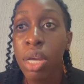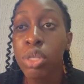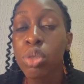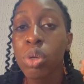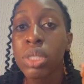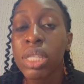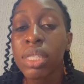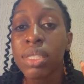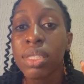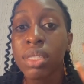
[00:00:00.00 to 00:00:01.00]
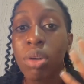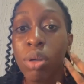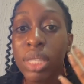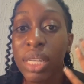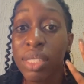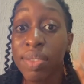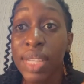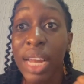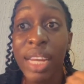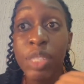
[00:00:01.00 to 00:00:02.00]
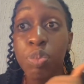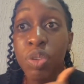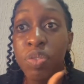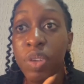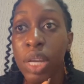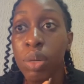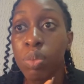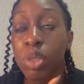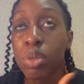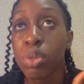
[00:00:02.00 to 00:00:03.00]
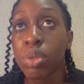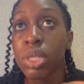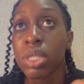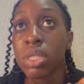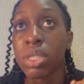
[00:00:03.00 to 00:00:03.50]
So these alternatives, they are less preferred due to the